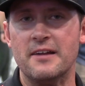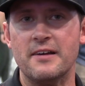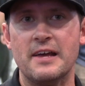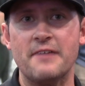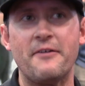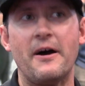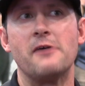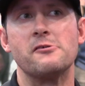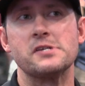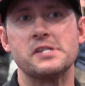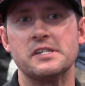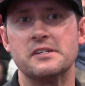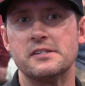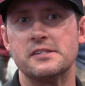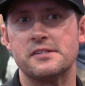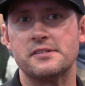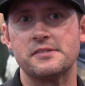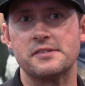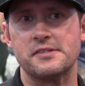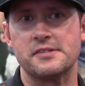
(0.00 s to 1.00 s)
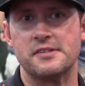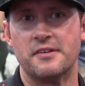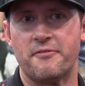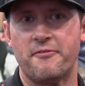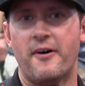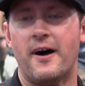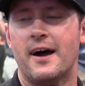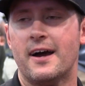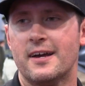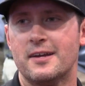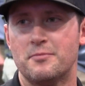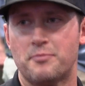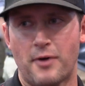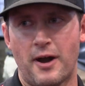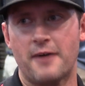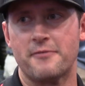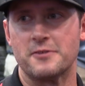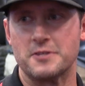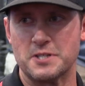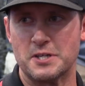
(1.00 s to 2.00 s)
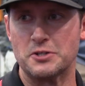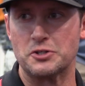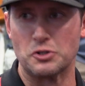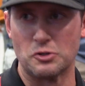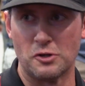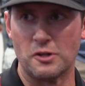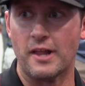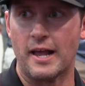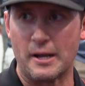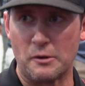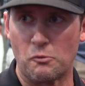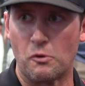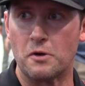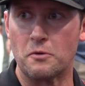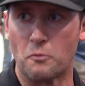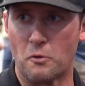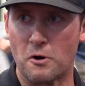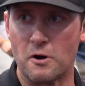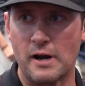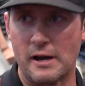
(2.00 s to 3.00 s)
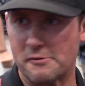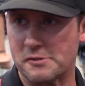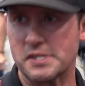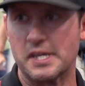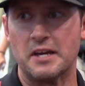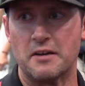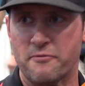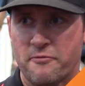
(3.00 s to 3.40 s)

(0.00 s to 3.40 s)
mean, if I was to define Profit Central in like one word, I would say